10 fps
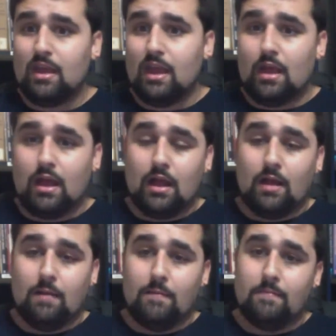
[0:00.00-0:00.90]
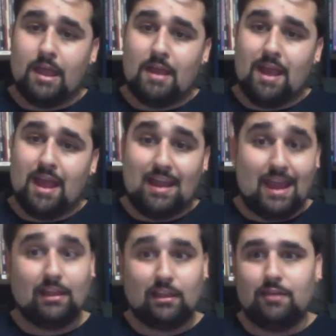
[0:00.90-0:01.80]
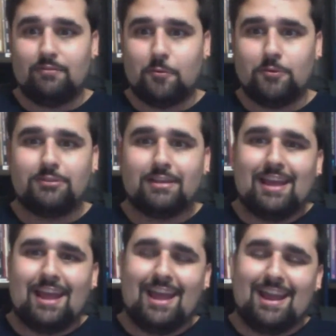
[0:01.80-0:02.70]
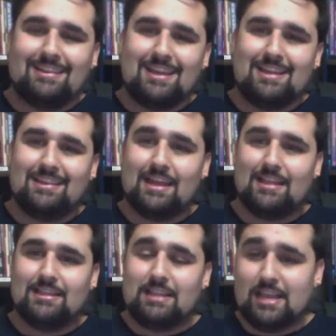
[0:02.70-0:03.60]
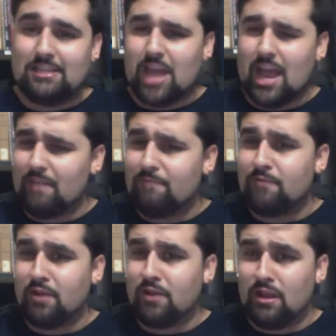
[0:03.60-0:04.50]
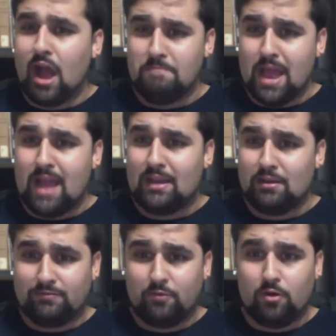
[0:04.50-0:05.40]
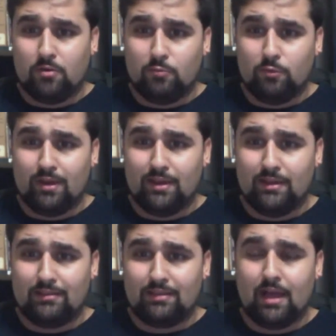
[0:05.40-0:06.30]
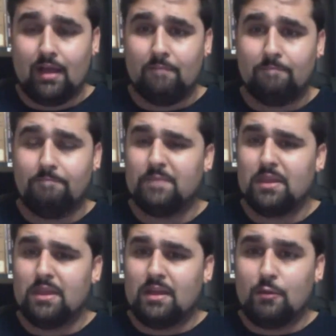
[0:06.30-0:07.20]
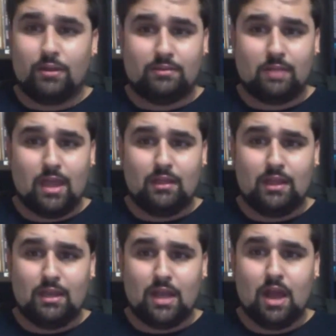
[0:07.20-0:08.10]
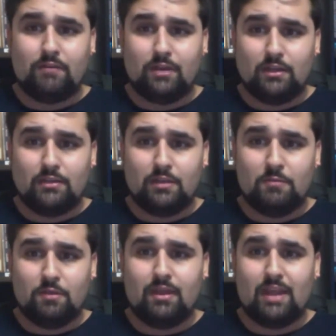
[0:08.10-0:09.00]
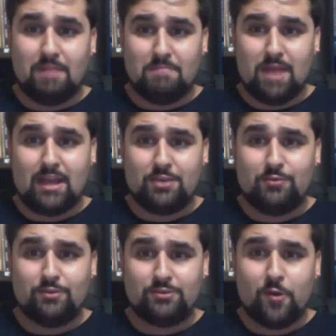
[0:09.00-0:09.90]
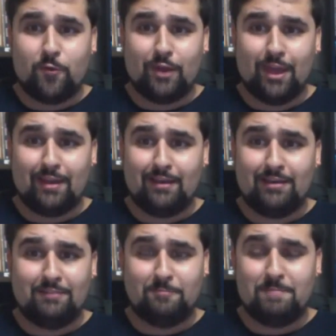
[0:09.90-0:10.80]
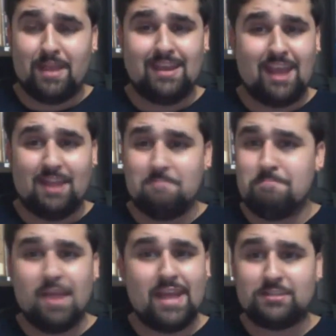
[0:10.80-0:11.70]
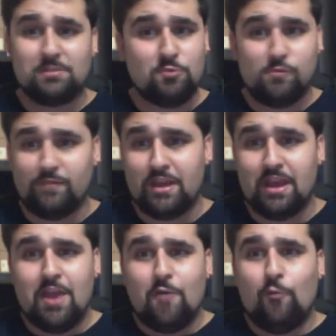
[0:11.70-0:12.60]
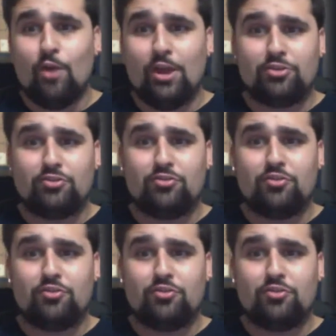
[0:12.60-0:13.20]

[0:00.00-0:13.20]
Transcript: and Alien, of course. And I think that he's kind of gotten back into form with Alien Covenant. He really came back into his own and made an amazing movie, which